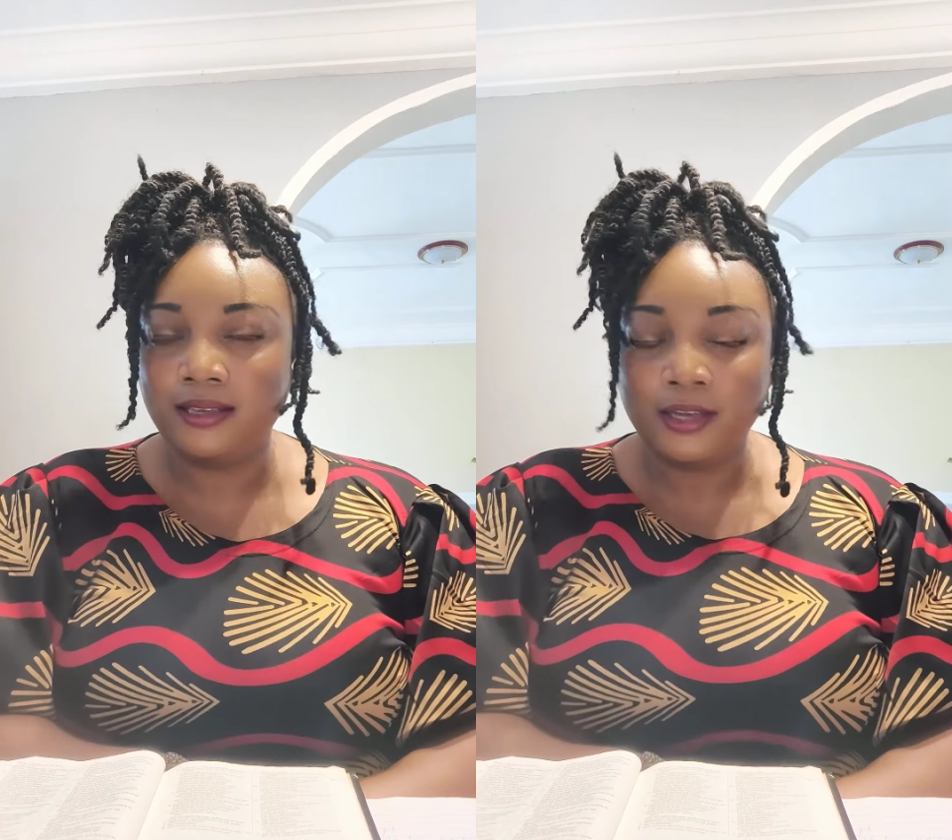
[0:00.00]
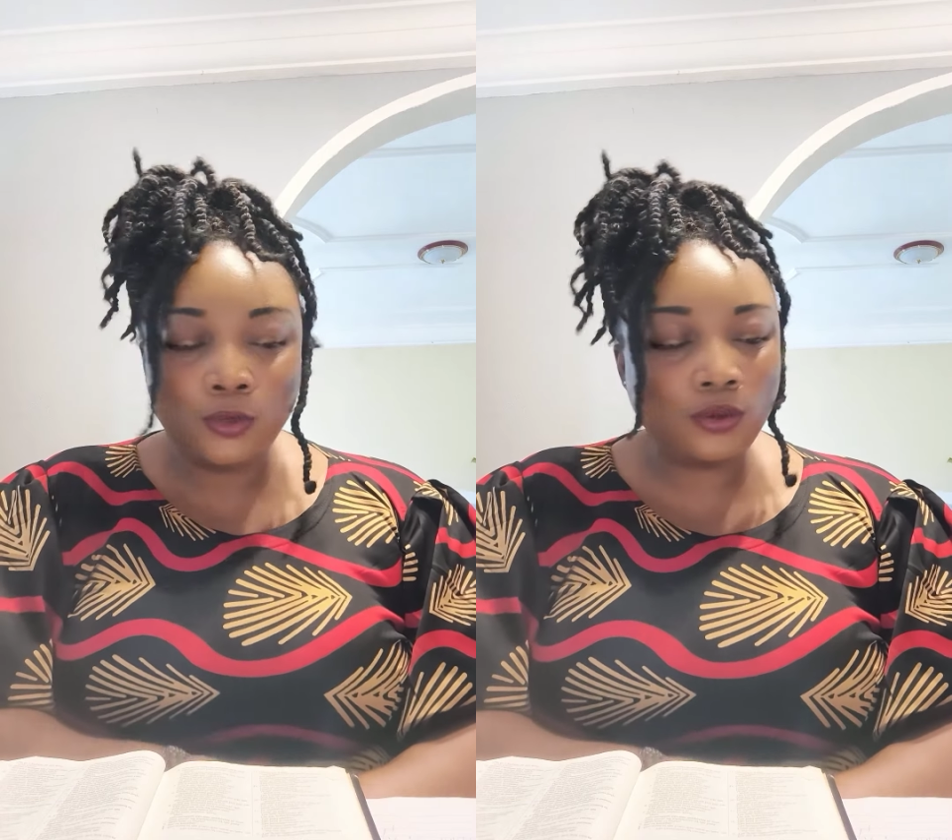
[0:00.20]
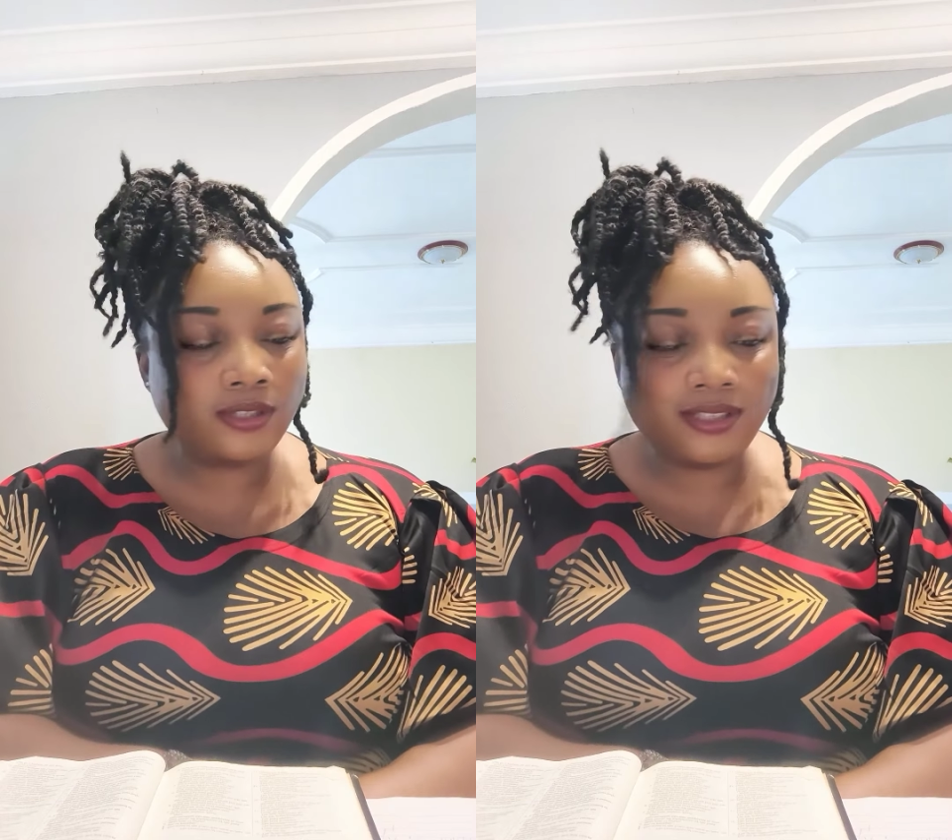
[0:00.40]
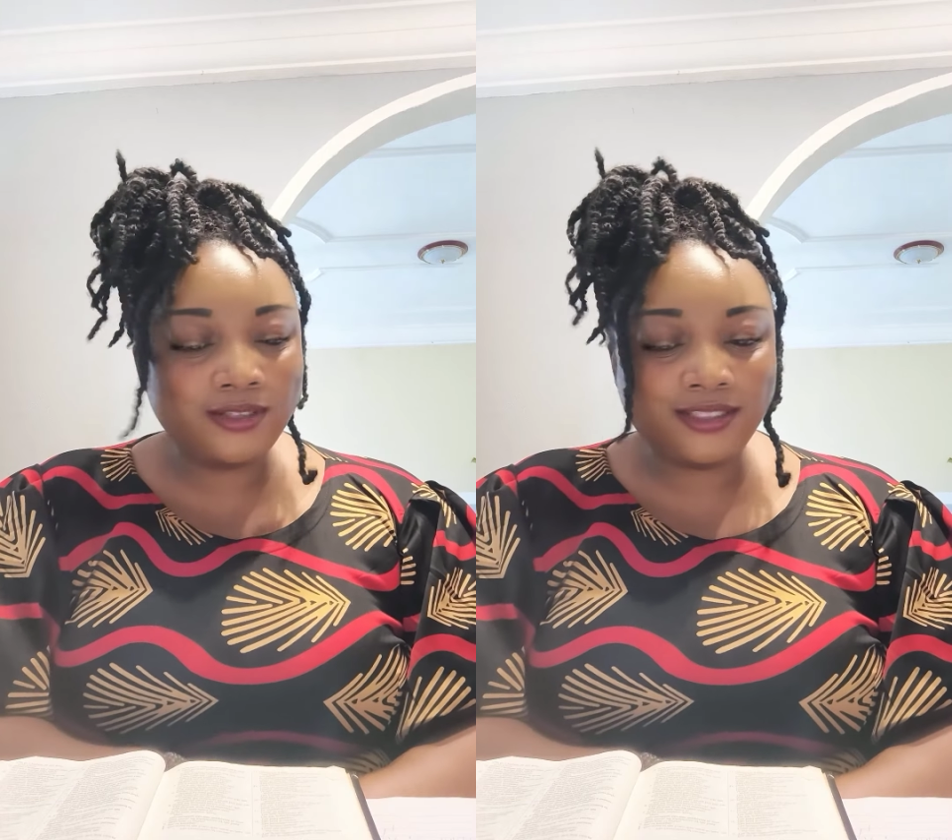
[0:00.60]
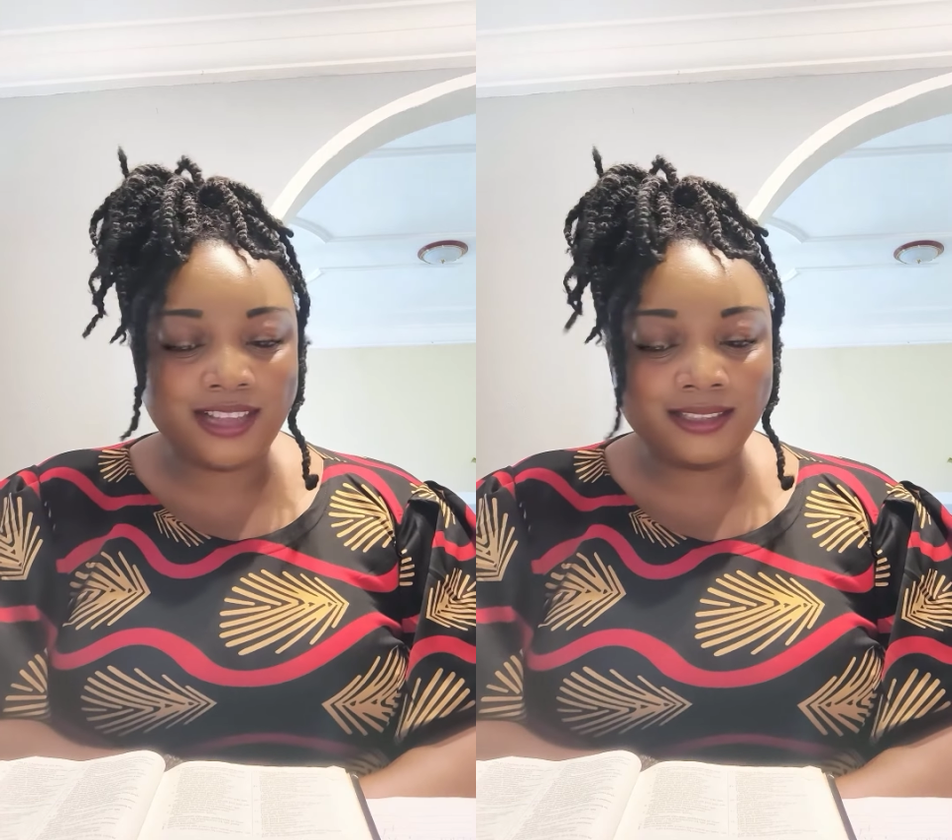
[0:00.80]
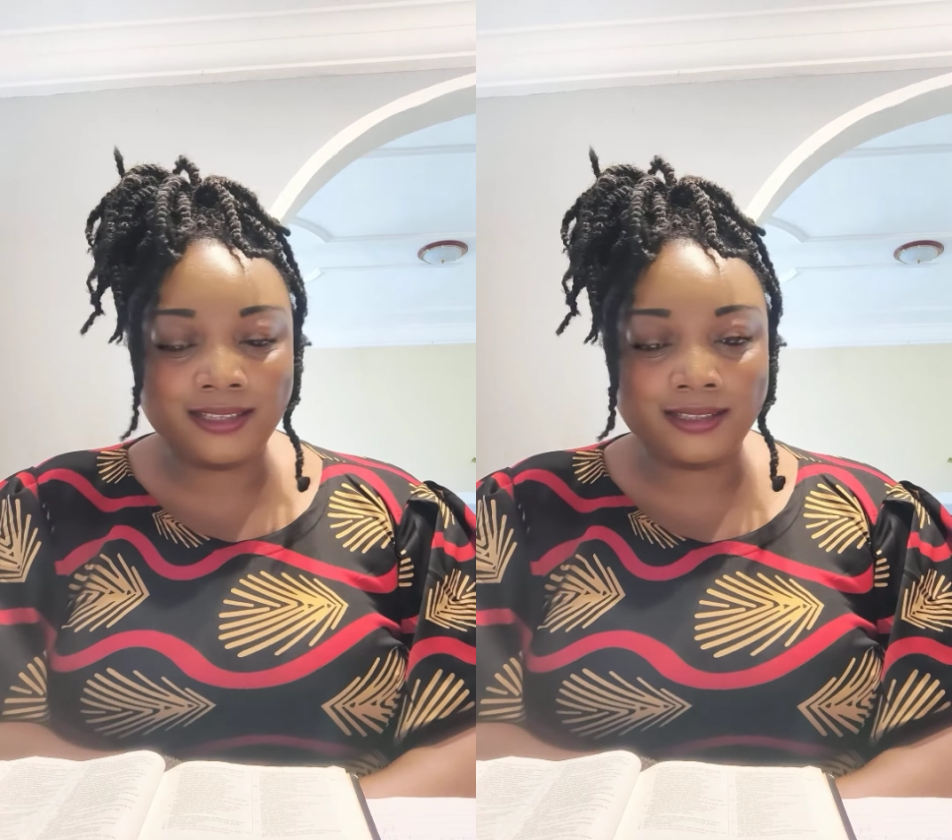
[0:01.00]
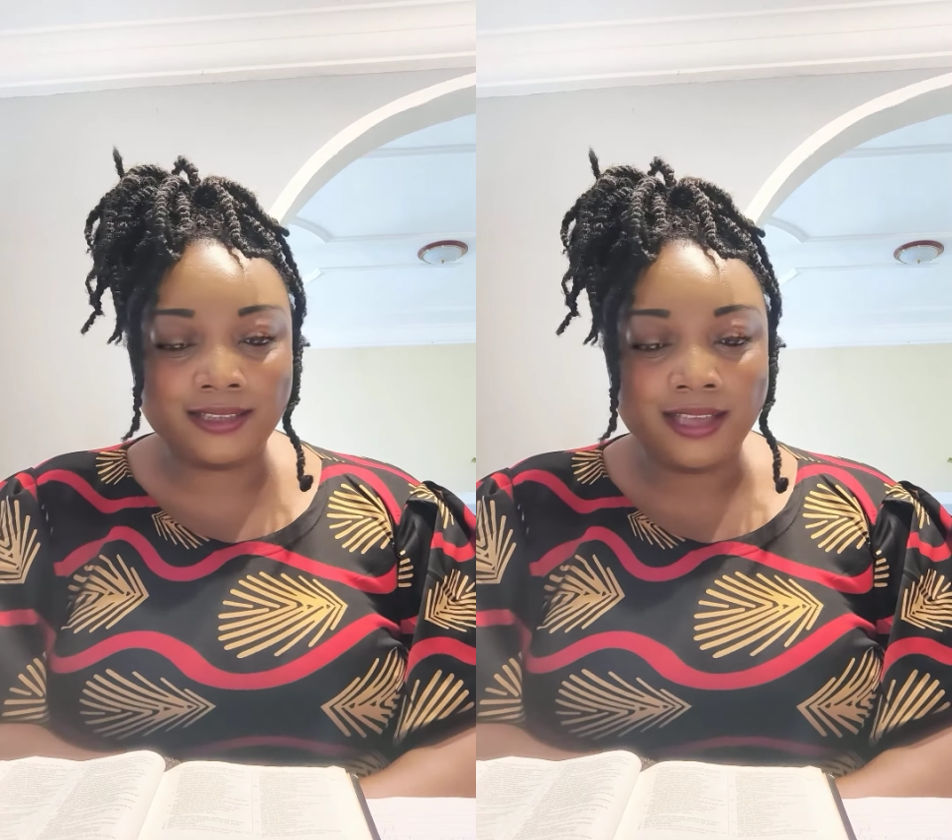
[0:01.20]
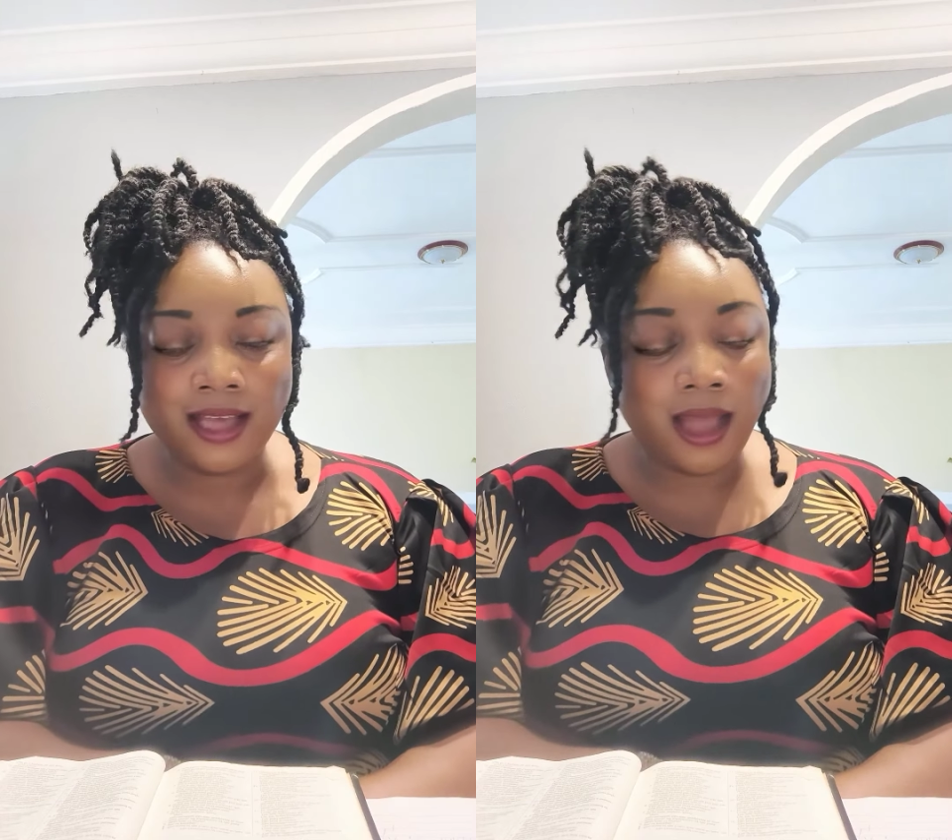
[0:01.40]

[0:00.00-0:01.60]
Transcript: You're still standing.